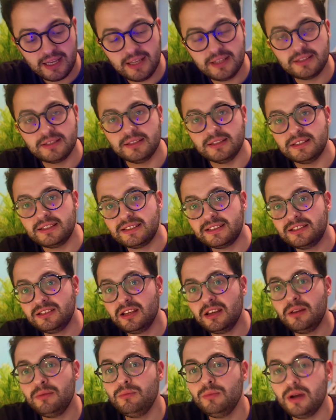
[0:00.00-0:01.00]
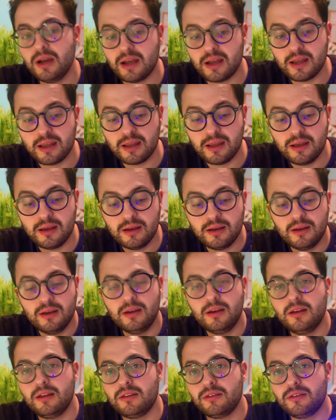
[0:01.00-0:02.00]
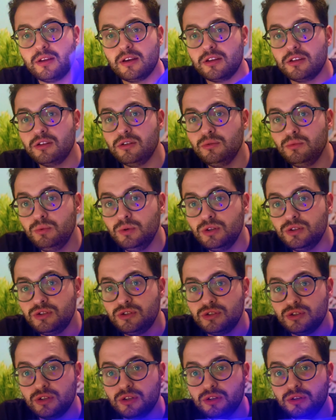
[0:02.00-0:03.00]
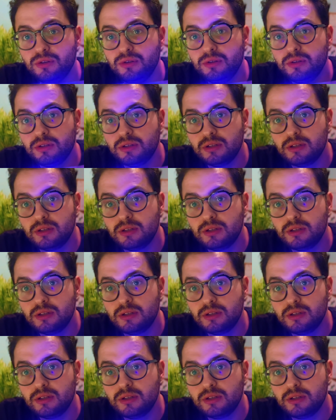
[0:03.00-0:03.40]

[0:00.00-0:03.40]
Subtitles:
hidden the same way that you would do